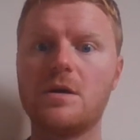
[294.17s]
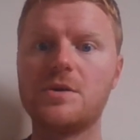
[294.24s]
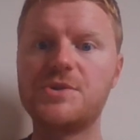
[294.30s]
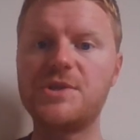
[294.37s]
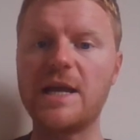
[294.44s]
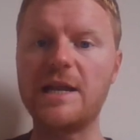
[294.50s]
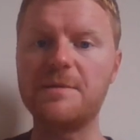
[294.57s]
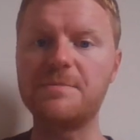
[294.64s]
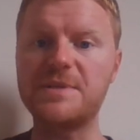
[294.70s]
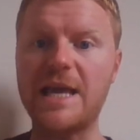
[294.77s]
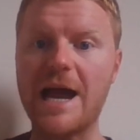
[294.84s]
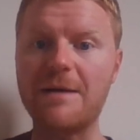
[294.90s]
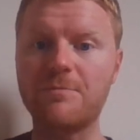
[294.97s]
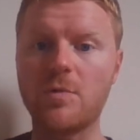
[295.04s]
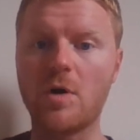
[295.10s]
"Salem's
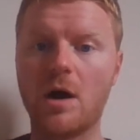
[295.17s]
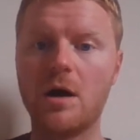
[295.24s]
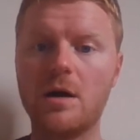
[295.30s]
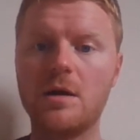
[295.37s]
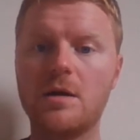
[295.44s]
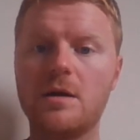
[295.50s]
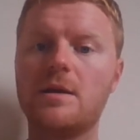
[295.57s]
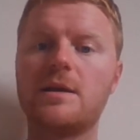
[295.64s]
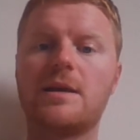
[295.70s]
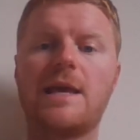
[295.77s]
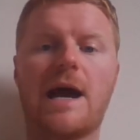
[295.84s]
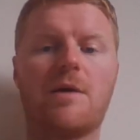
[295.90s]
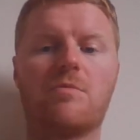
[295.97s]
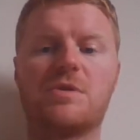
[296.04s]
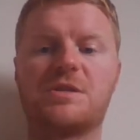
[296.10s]
camera,"
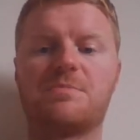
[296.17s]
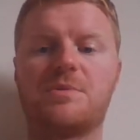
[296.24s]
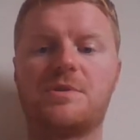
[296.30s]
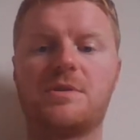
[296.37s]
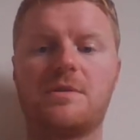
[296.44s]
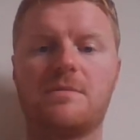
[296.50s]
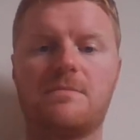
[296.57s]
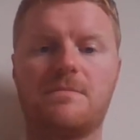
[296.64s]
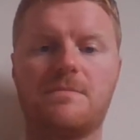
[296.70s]
Kat whispered.